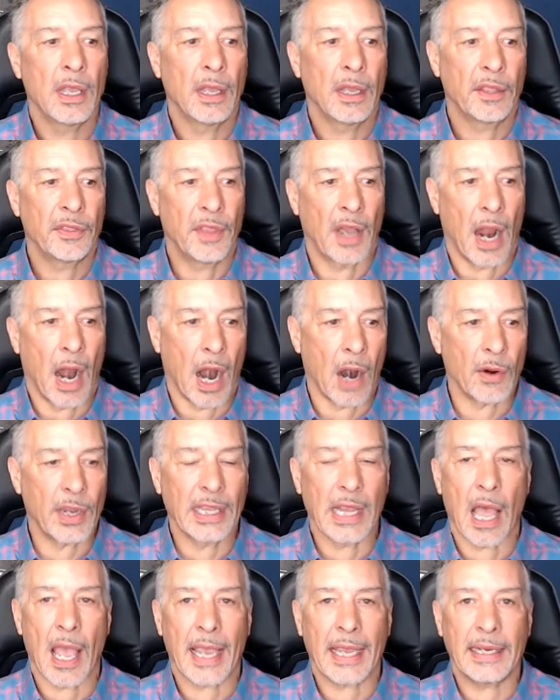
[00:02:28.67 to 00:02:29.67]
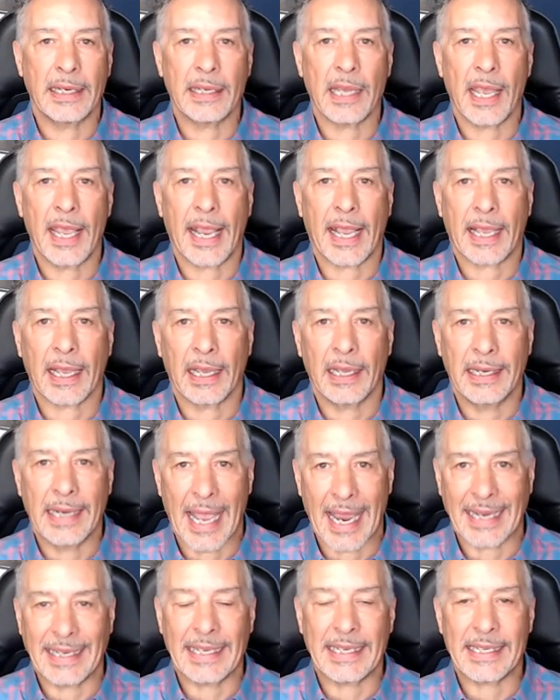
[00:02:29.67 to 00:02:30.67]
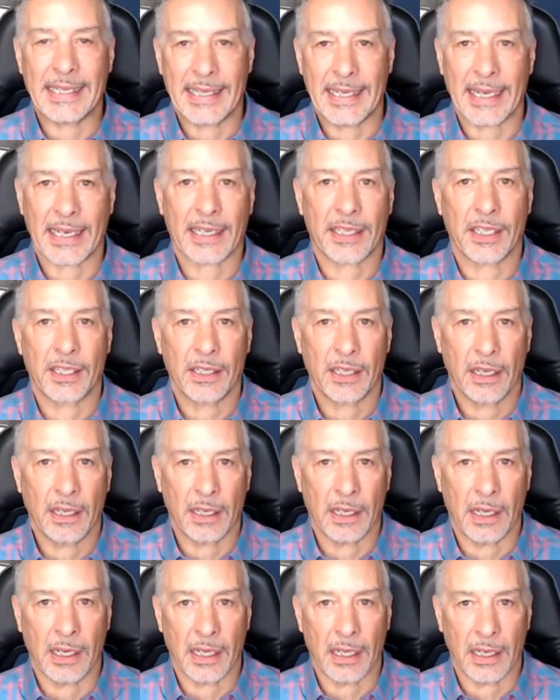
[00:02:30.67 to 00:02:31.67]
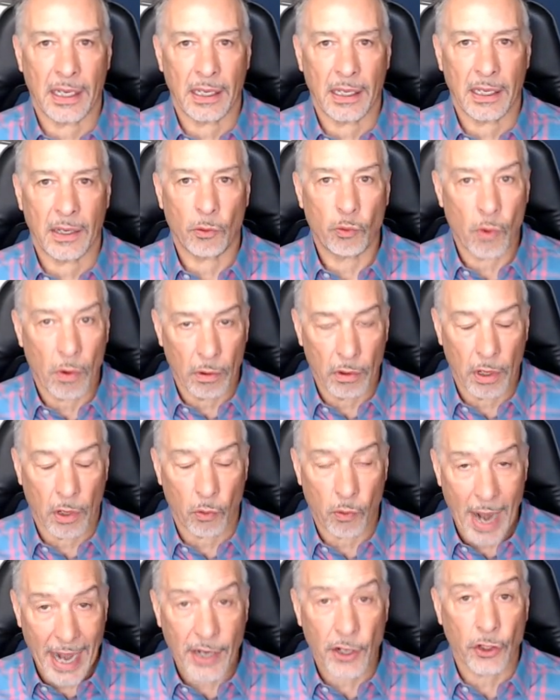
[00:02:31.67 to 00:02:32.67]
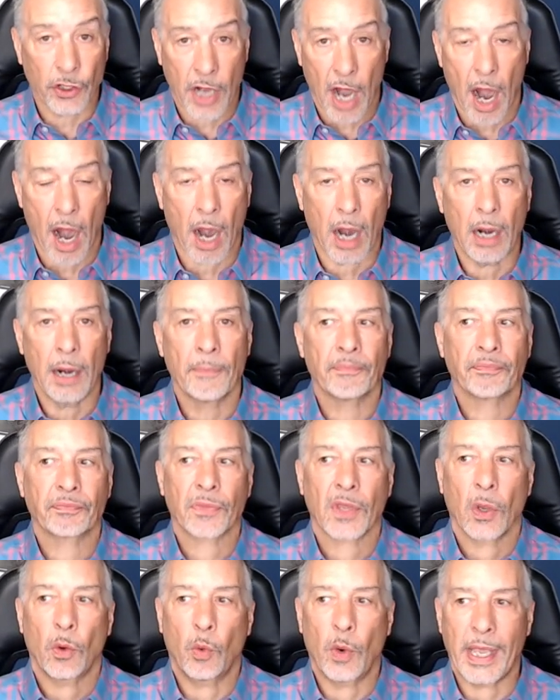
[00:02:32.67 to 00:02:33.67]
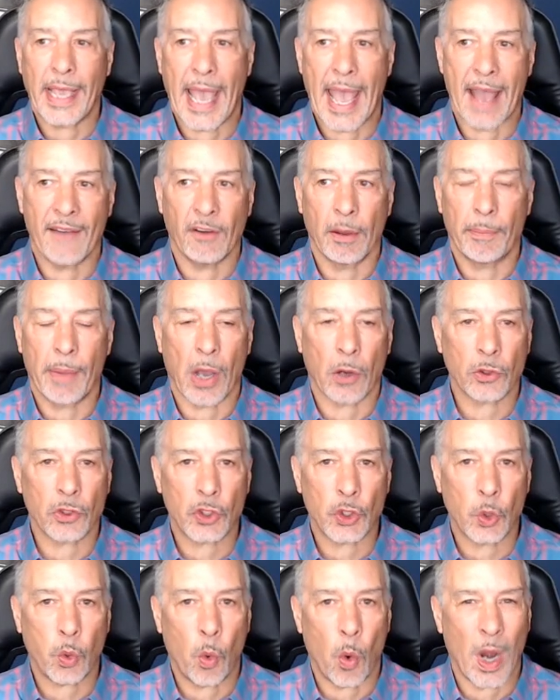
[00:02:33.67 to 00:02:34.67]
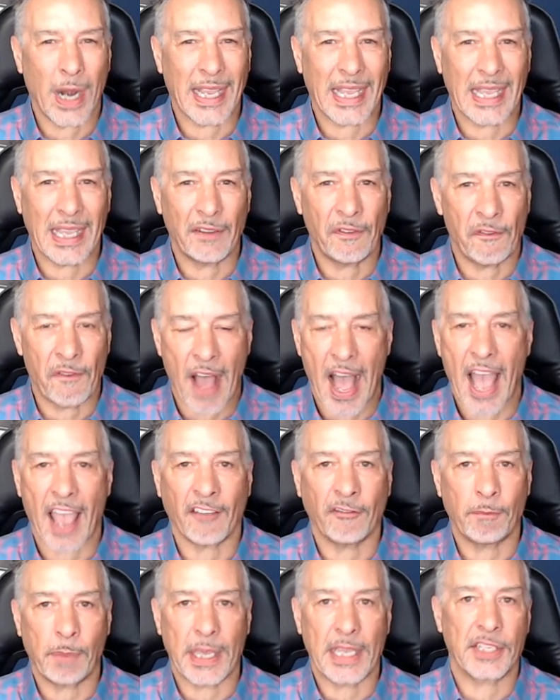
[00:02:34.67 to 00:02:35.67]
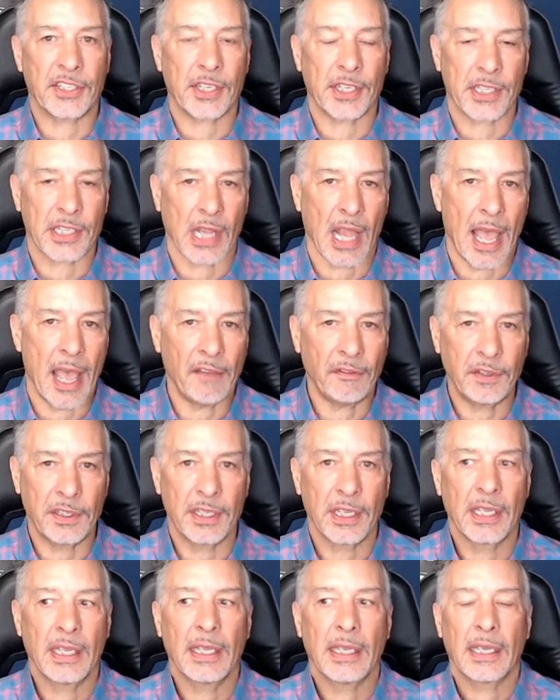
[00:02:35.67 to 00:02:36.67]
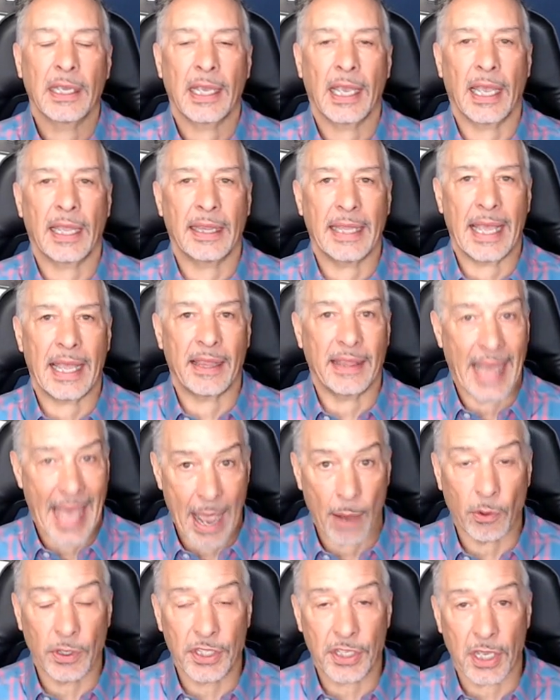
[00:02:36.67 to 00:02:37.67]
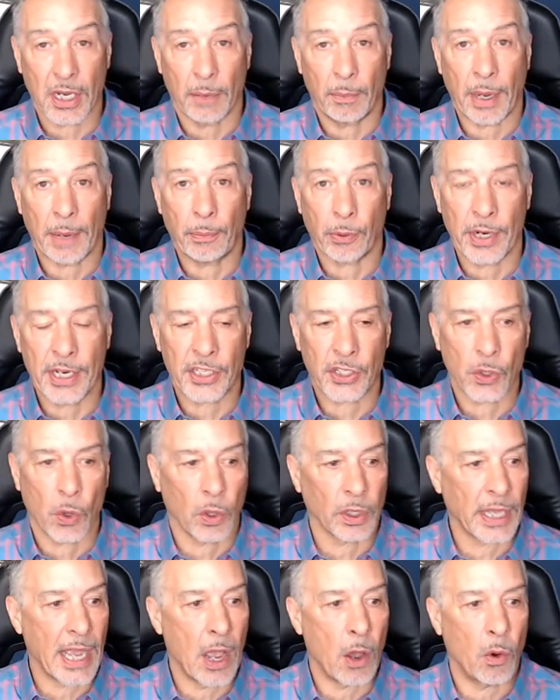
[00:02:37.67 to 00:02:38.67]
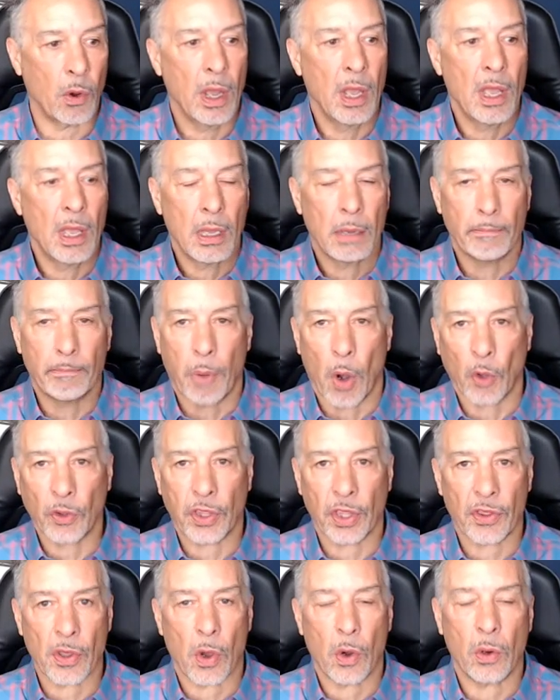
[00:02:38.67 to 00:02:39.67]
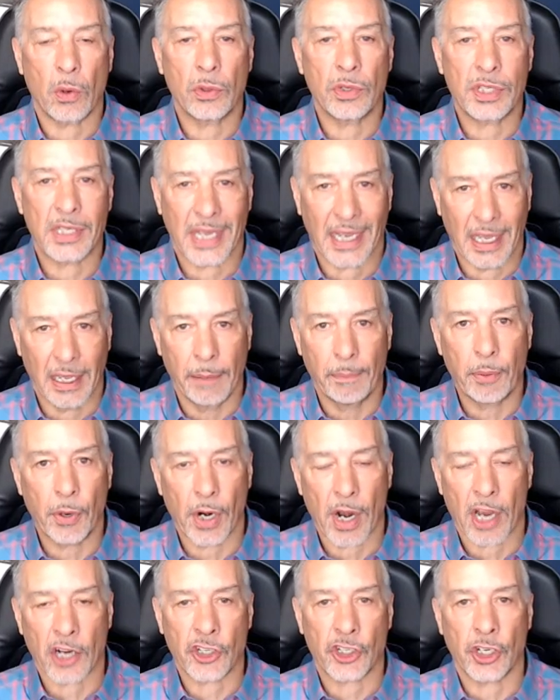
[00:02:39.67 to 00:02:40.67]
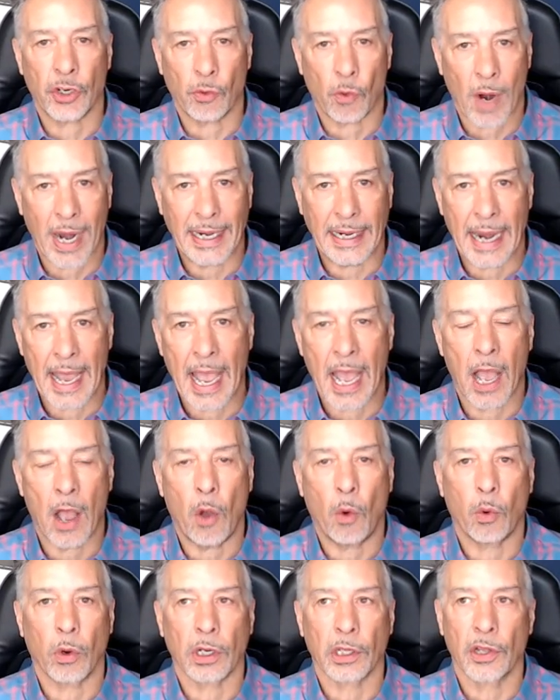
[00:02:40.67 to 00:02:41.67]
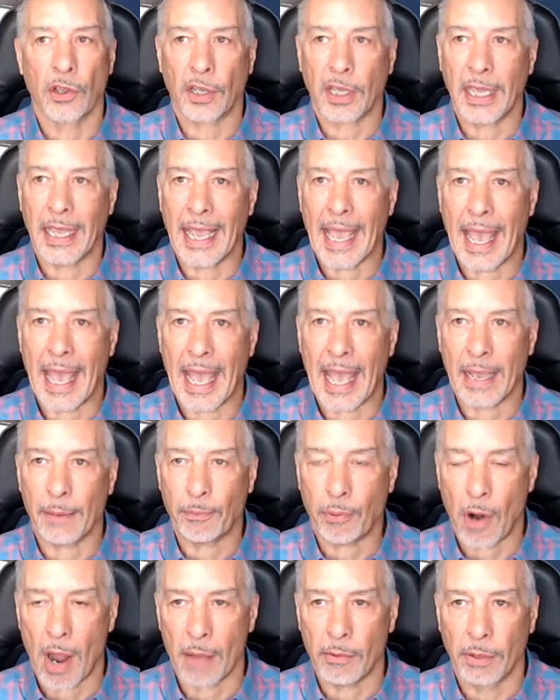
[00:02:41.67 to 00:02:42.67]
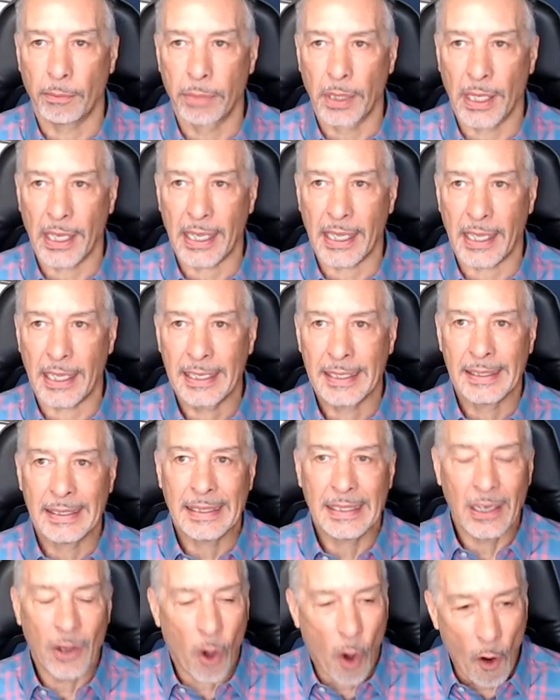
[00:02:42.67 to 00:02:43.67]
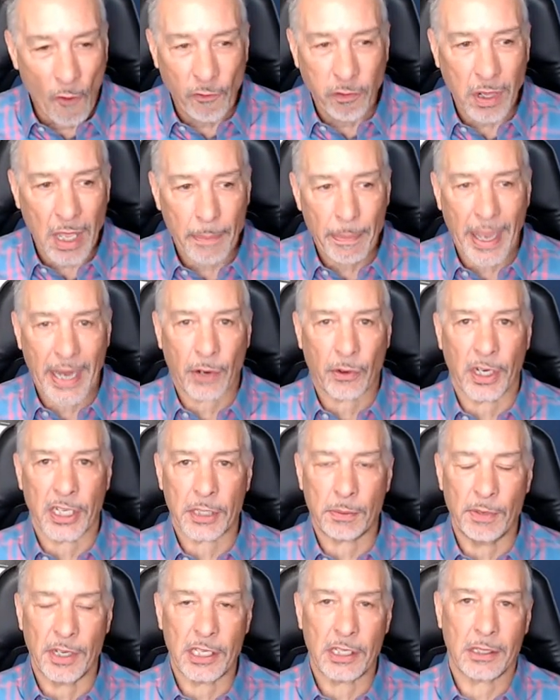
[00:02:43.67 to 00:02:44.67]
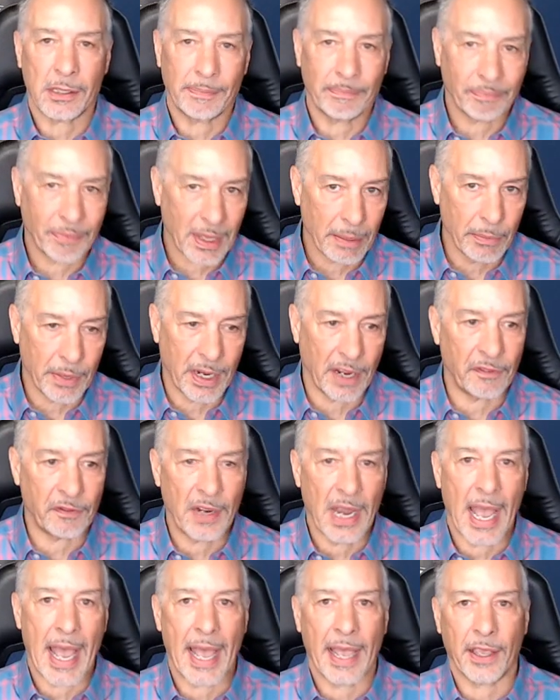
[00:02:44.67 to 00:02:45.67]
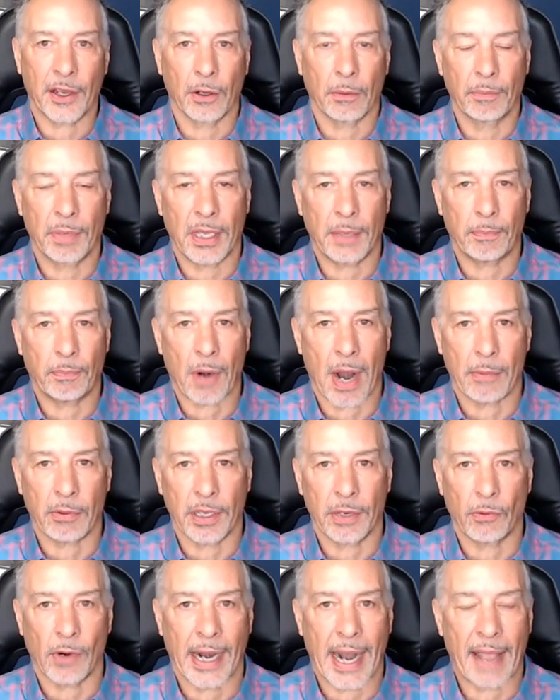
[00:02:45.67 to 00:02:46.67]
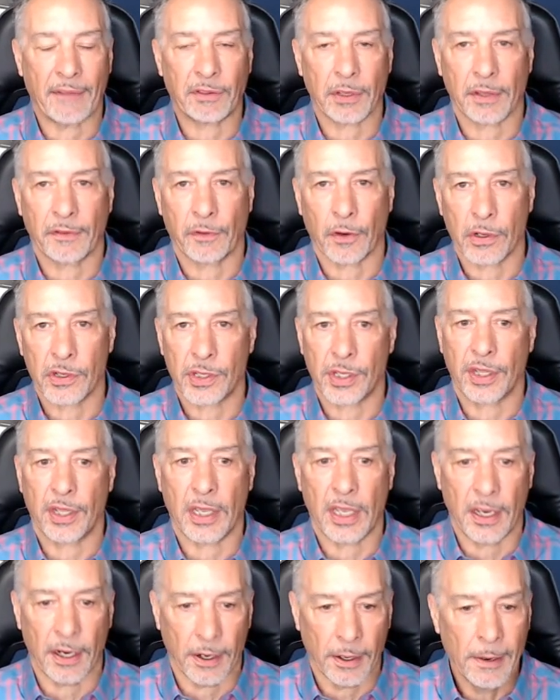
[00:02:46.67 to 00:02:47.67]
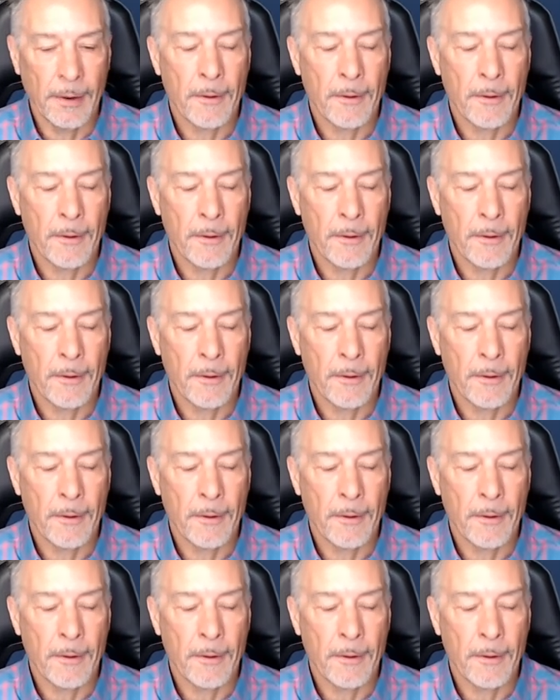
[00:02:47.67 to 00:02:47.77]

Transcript: The Ari Lyondike 96 a record car. We have about 25 pieces left, and then that one's going to be pre-sold out. Both of those in production right now. We're looking at probably, hopefully by Christmas, but if not, it'll be probably right after the first of the year.